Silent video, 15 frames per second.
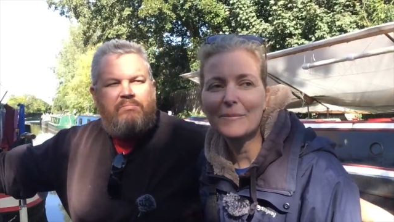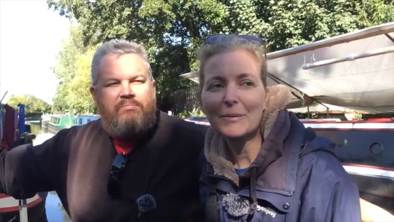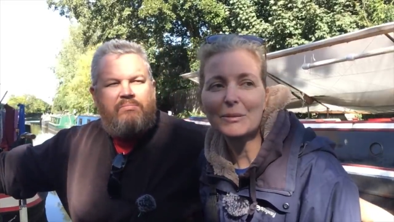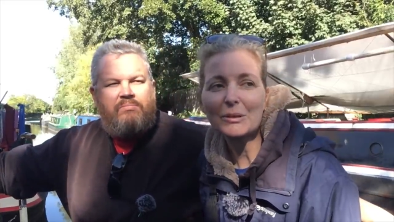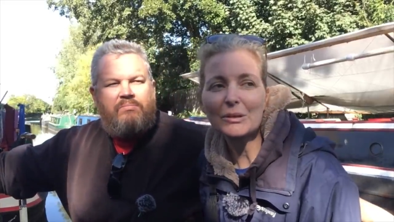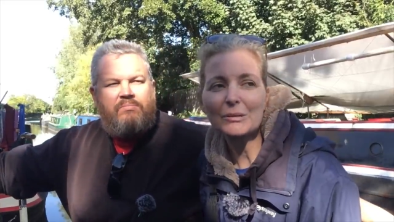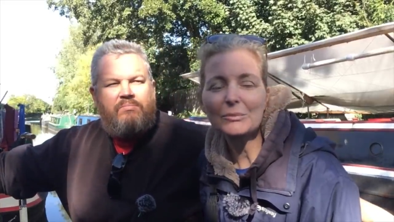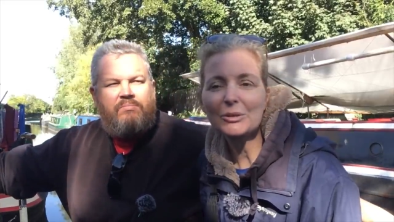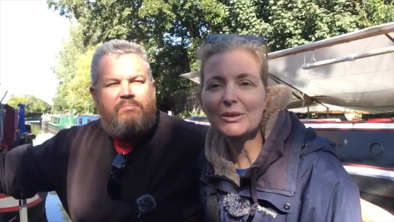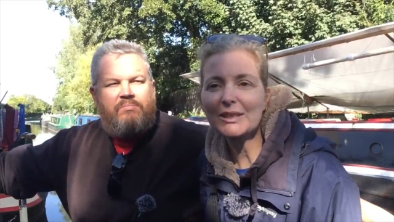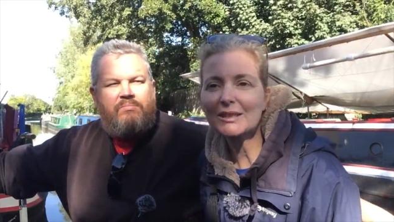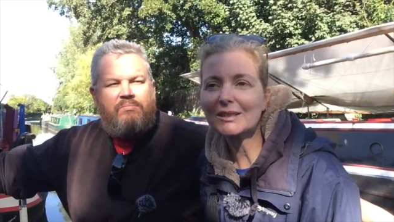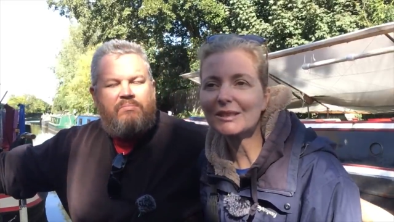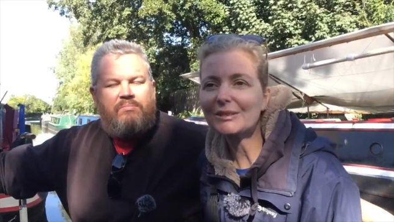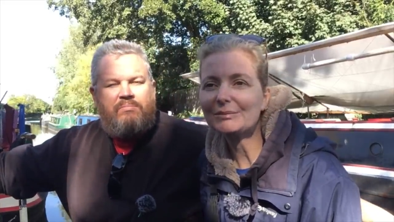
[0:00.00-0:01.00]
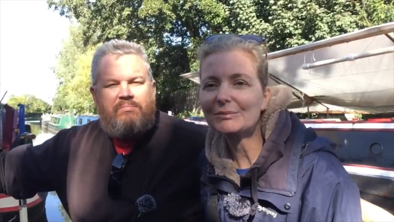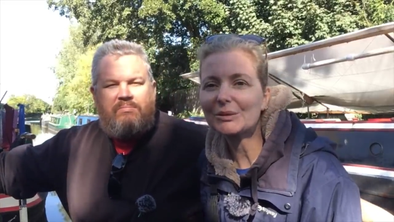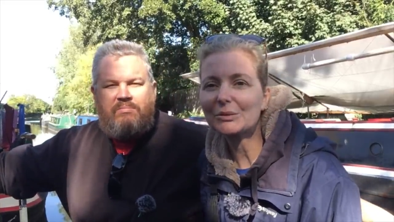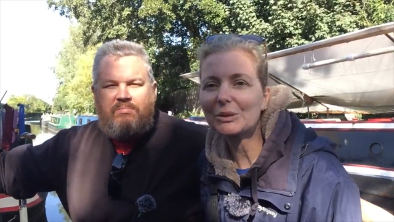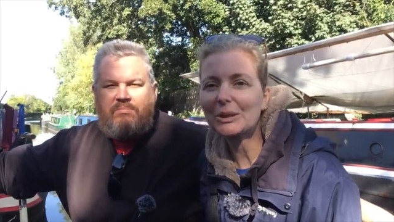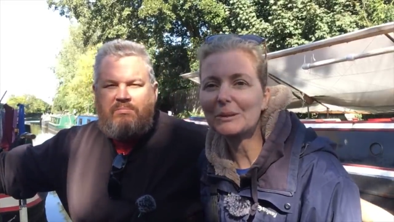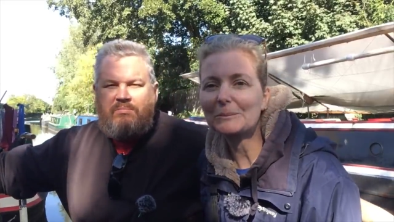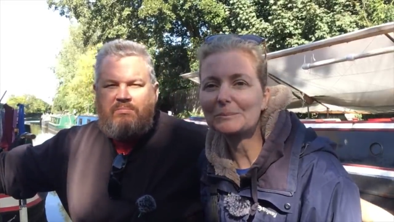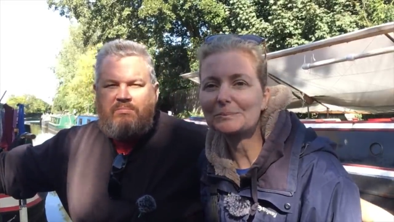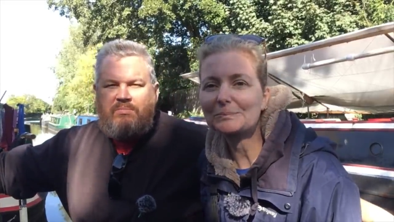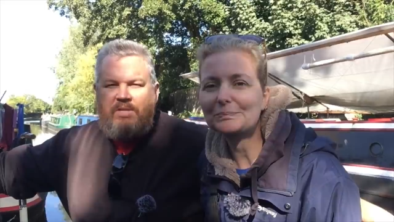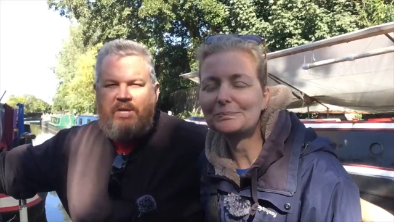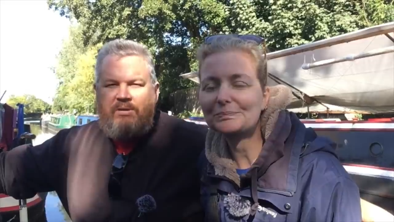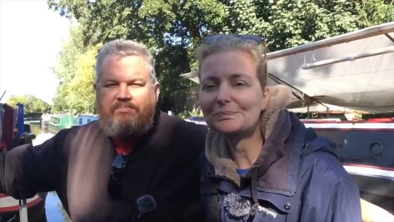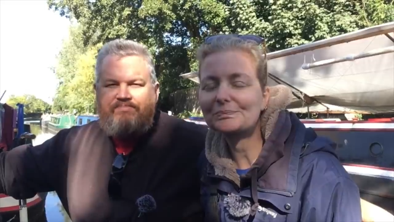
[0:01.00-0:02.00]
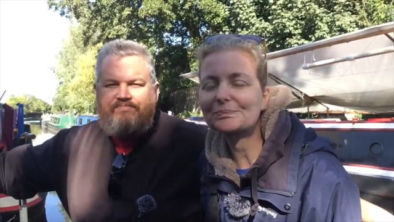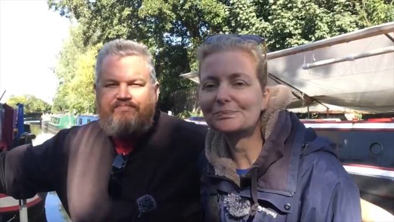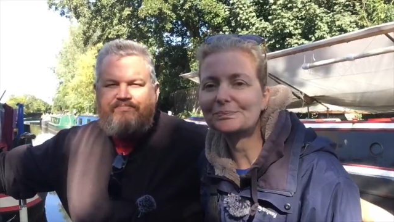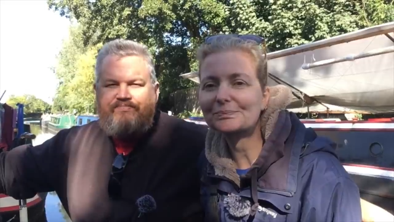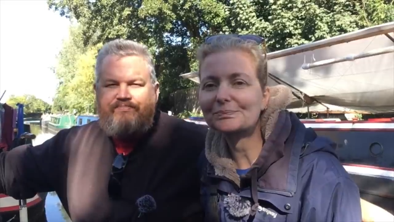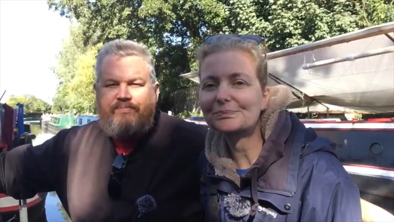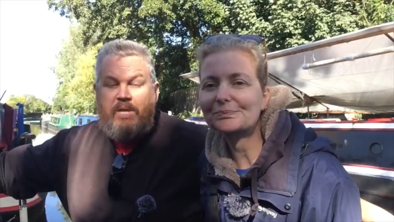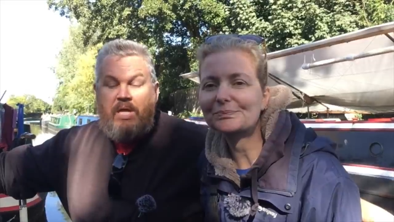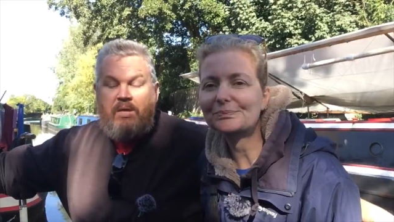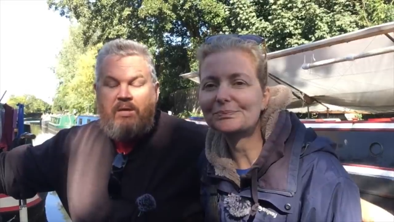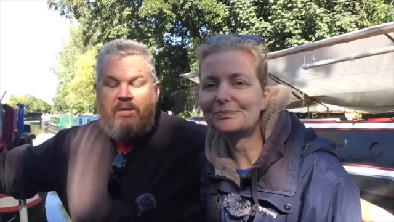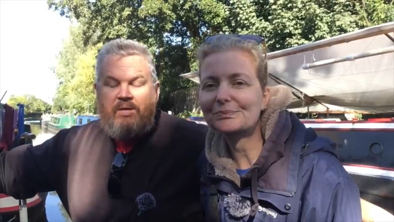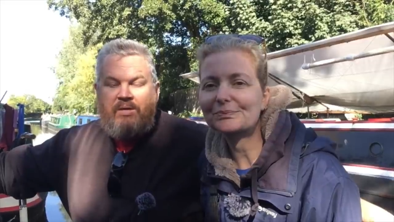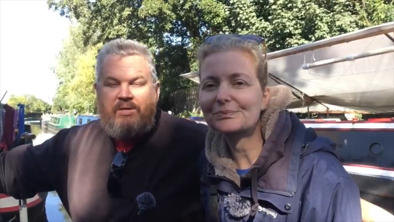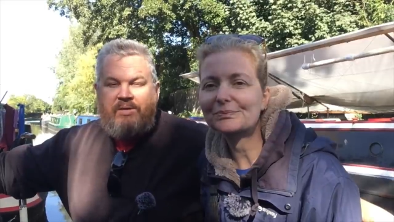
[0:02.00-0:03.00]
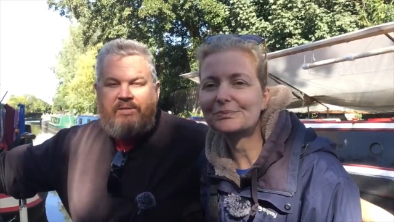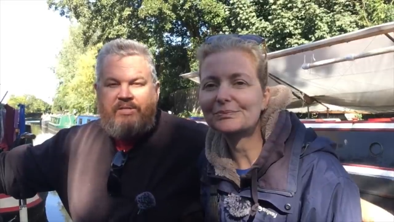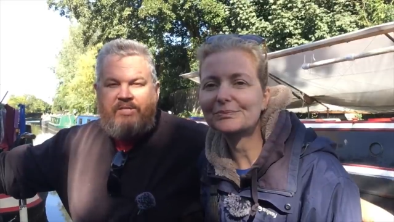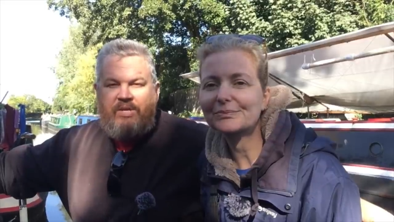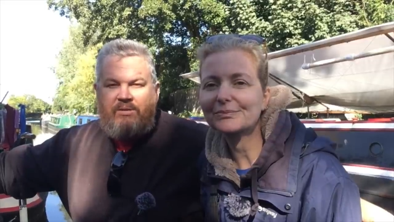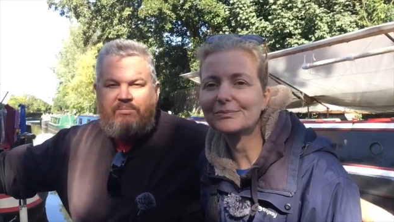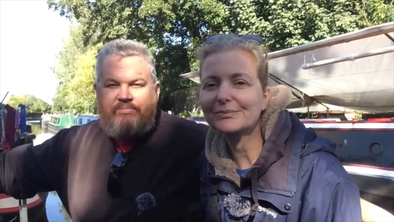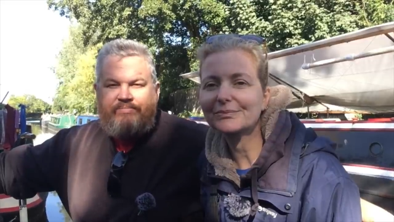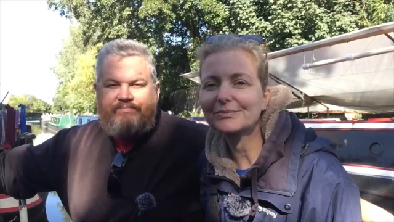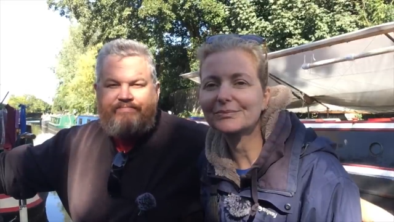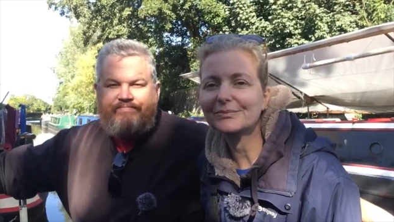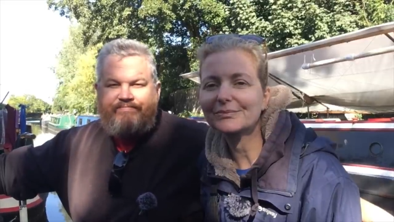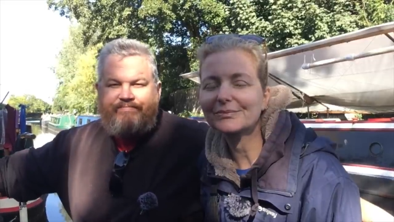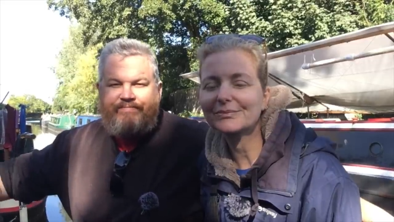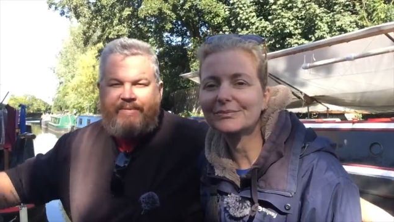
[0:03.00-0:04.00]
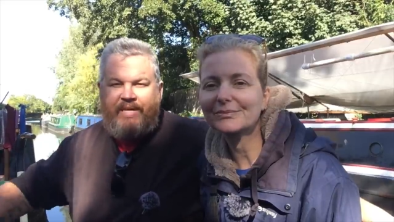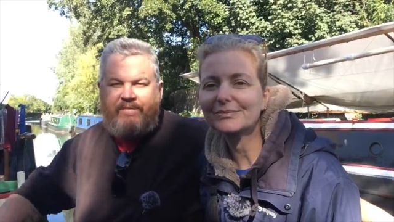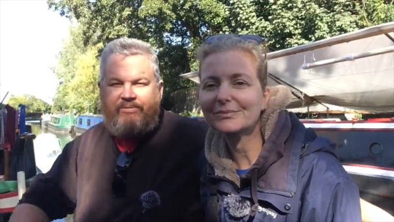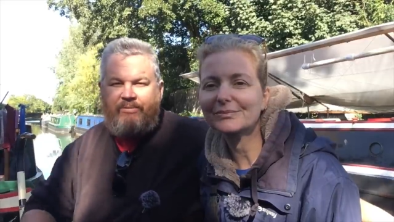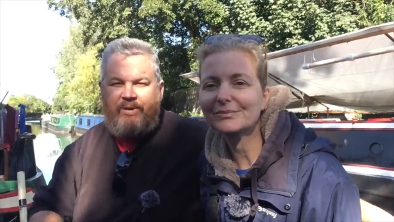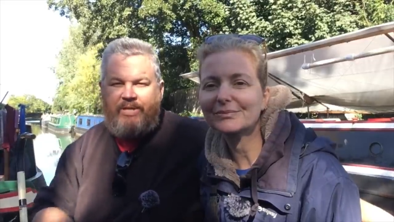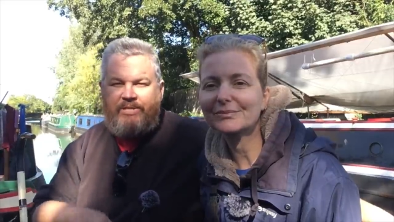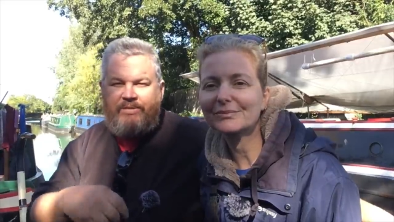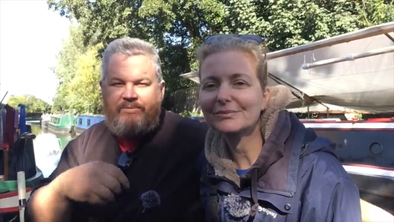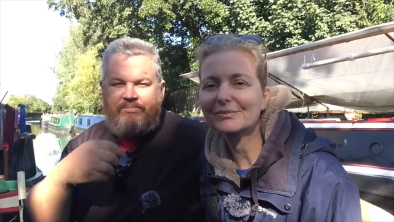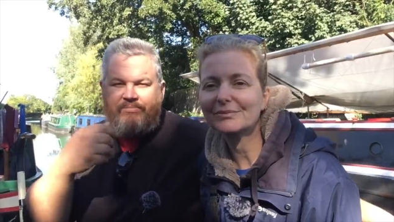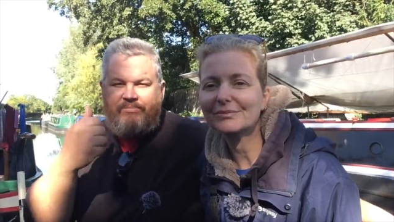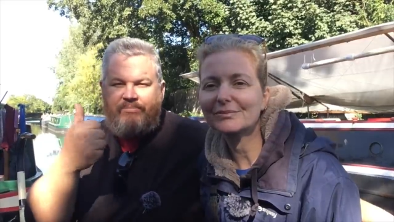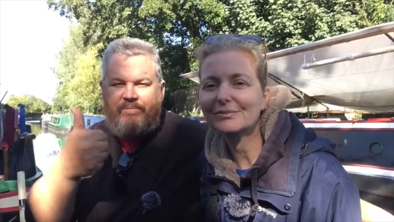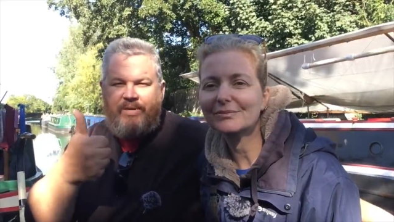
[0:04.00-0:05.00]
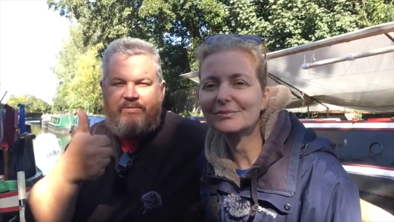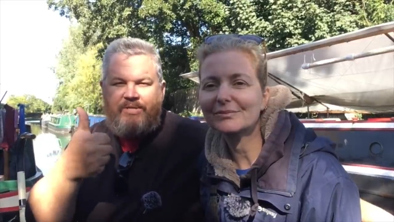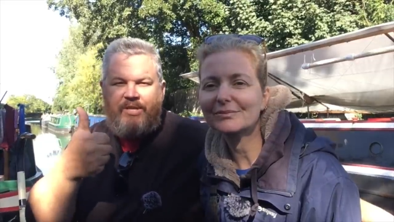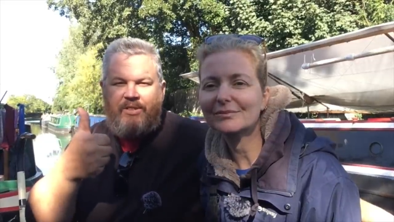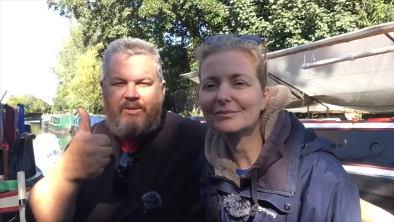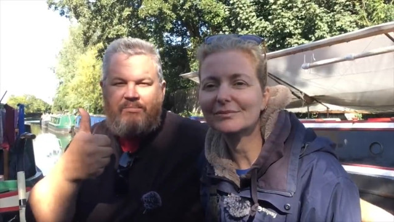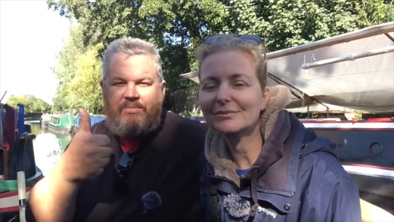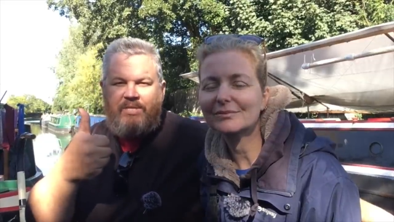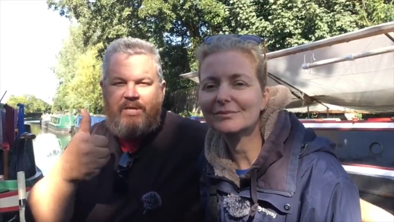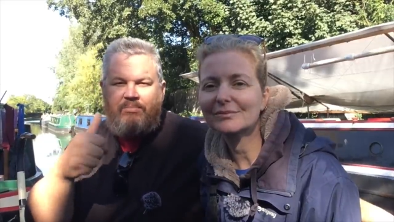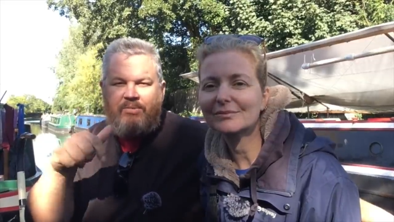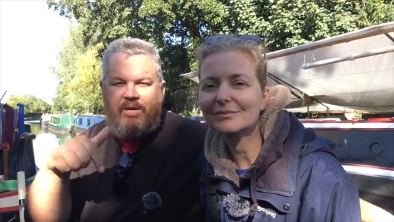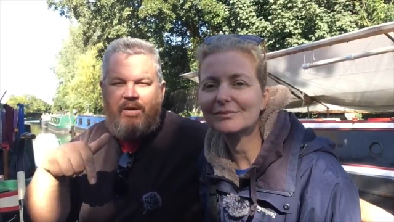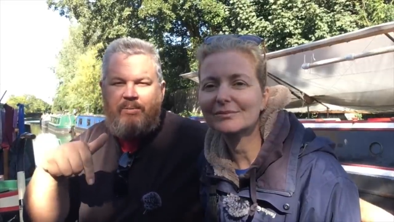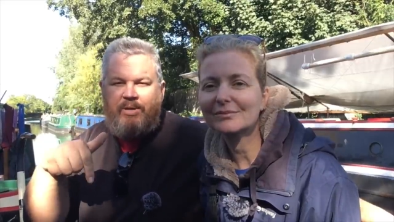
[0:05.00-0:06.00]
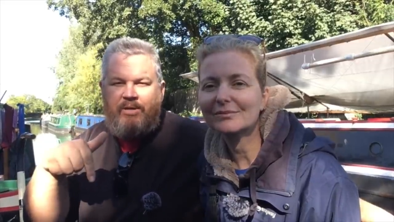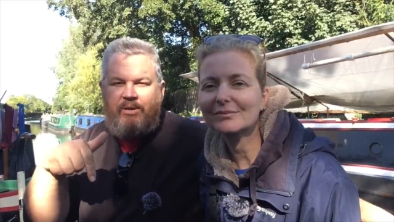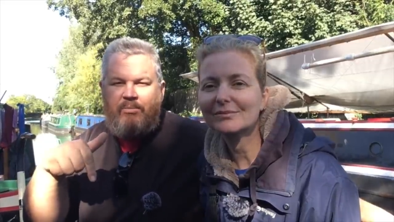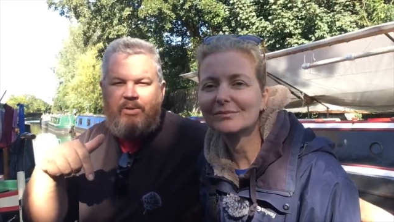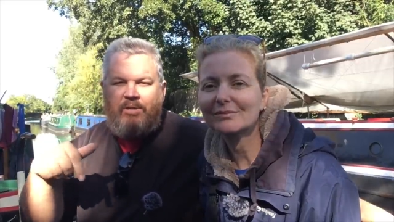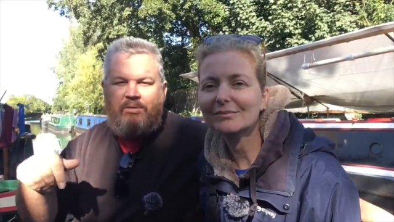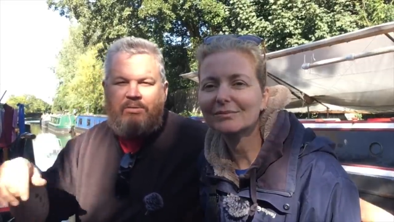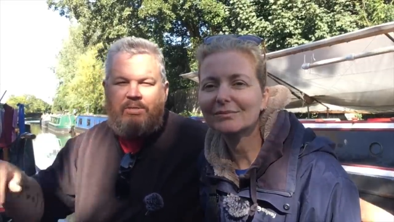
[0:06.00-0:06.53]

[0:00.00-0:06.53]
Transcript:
Speaker 1: We got on a mooring, so it's all good.
Speaker 2: Yeah. So, thanks for watching. Give us a thumbs up, comment down below,